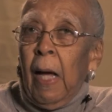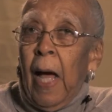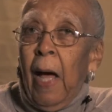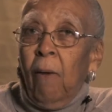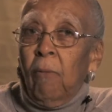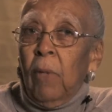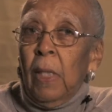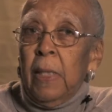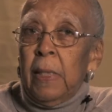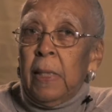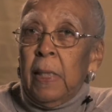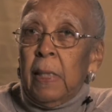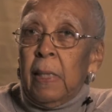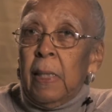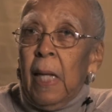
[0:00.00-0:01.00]
I really
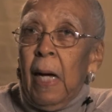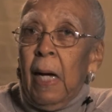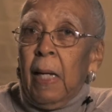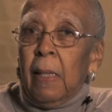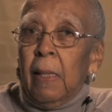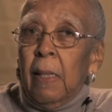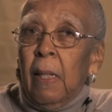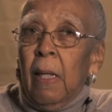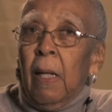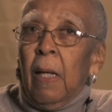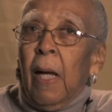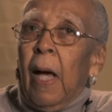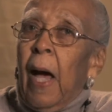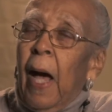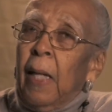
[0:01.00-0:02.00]
did not,
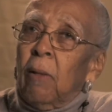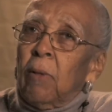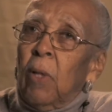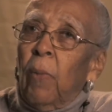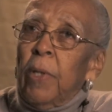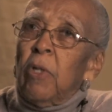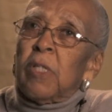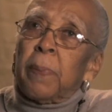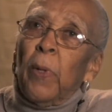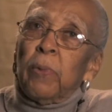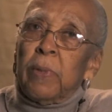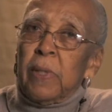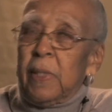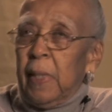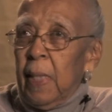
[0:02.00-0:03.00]
I don't know what you're
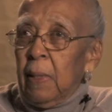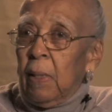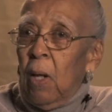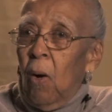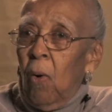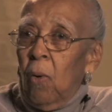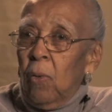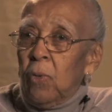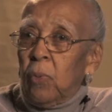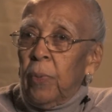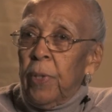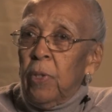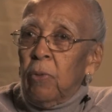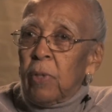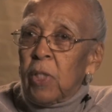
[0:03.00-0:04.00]
supposed to set goals
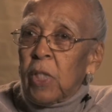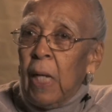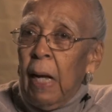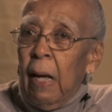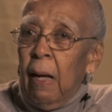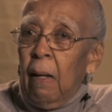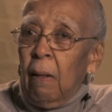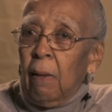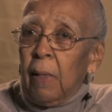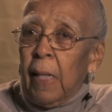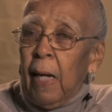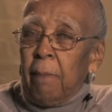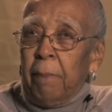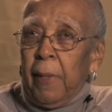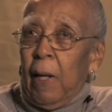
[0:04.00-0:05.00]
when you're a child or
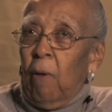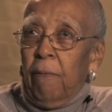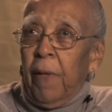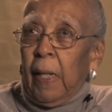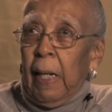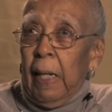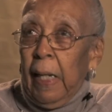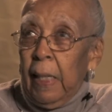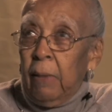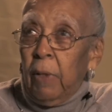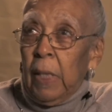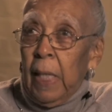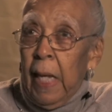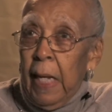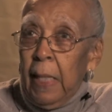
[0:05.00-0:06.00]
not, but I don't think I
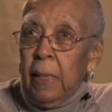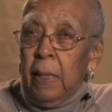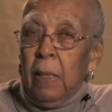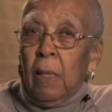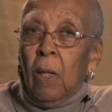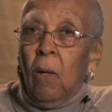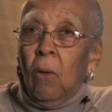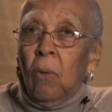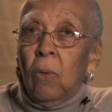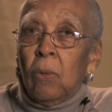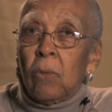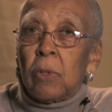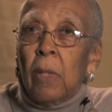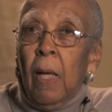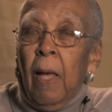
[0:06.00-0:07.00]
really had any
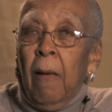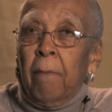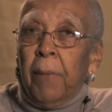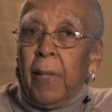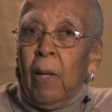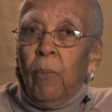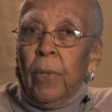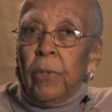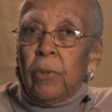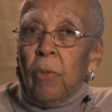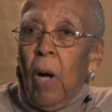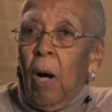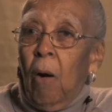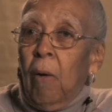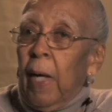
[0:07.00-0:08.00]
goals. But I went to
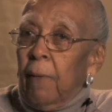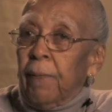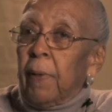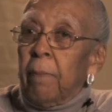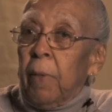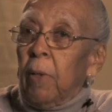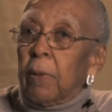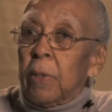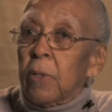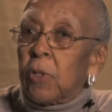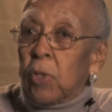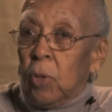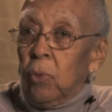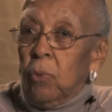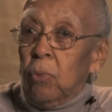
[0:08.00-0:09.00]
all African American
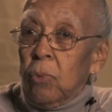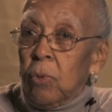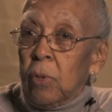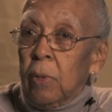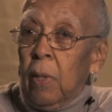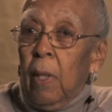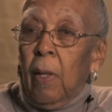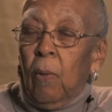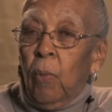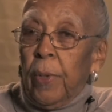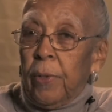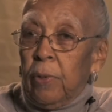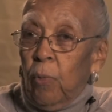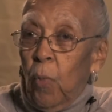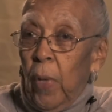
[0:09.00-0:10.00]
schools,
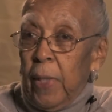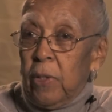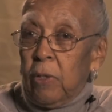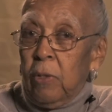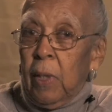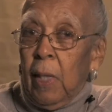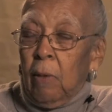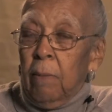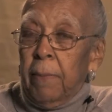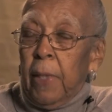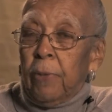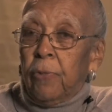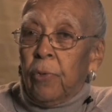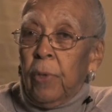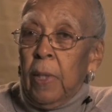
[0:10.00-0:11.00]
went to Western
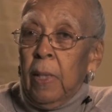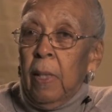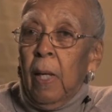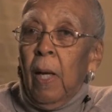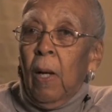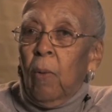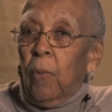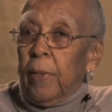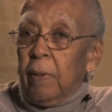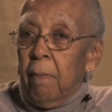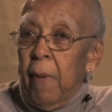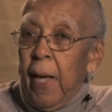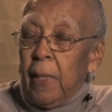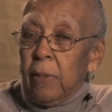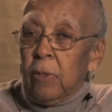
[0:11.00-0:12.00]
Elementary, went to
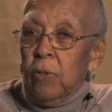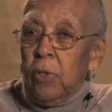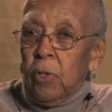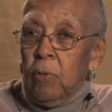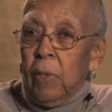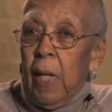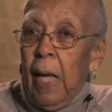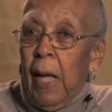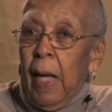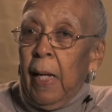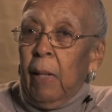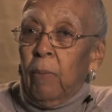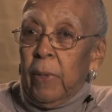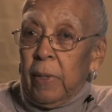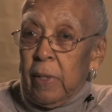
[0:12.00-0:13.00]
Madison Junior High,
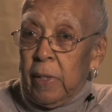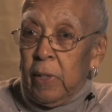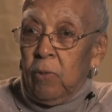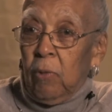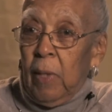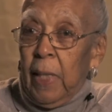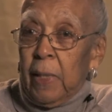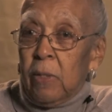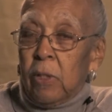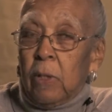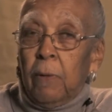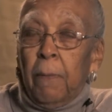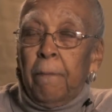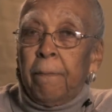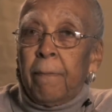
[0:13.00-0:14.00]
and went to Central High
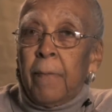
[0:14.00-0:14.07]
School.